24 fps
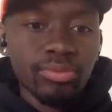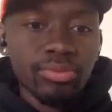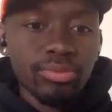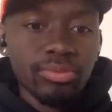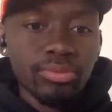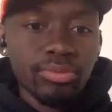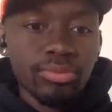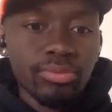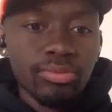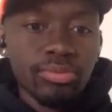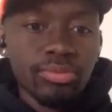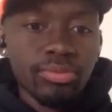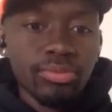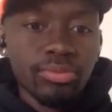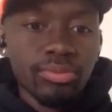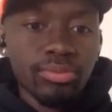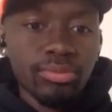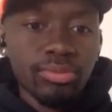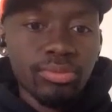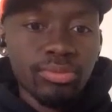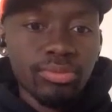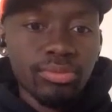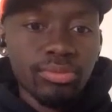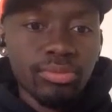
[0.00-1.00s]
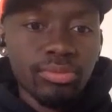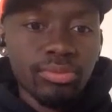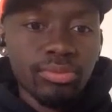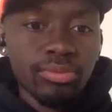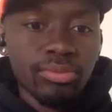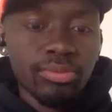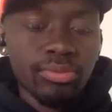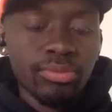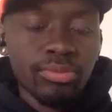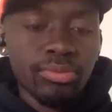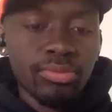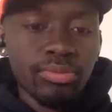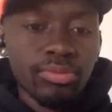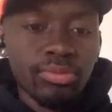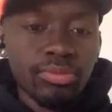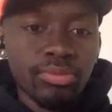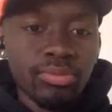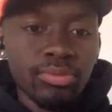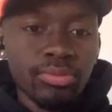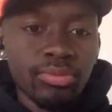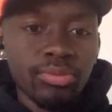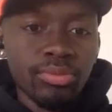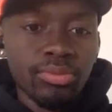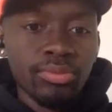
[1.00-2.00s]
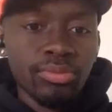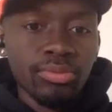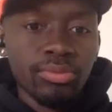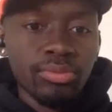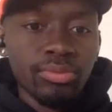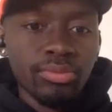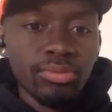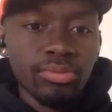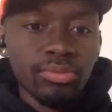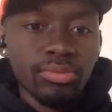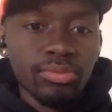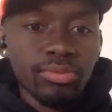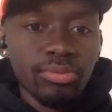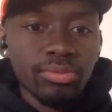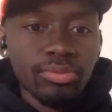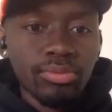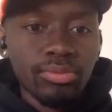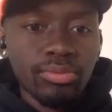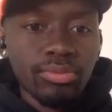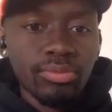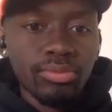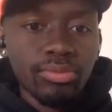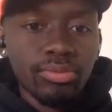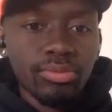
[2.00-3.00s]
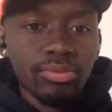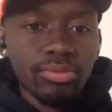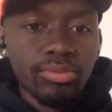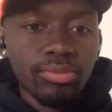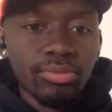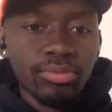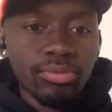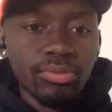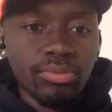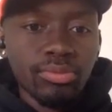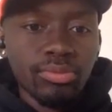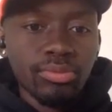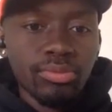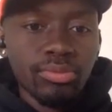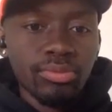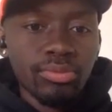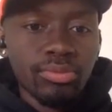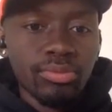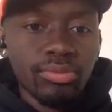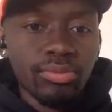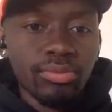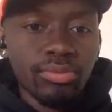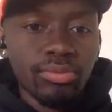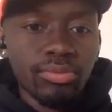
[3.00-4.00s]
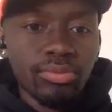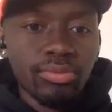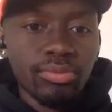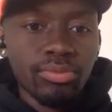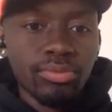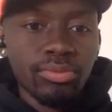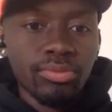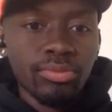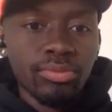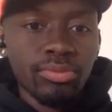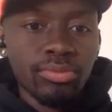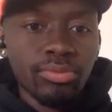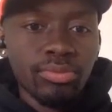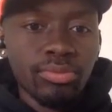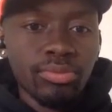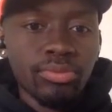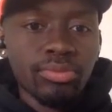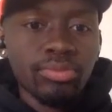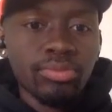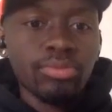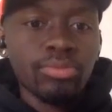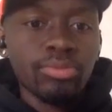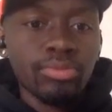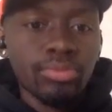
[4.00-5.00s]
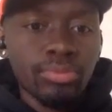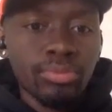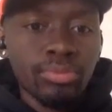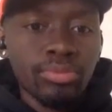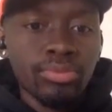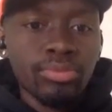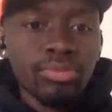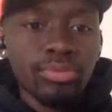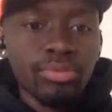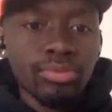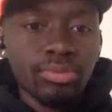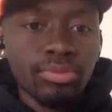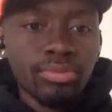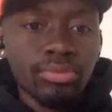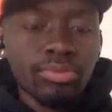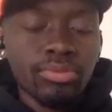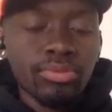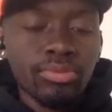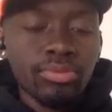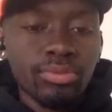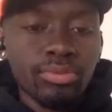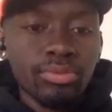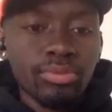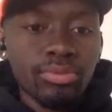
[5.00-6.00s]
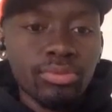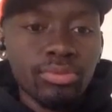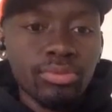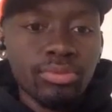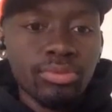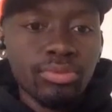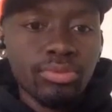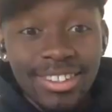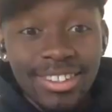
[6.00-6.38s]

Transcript: [no speech]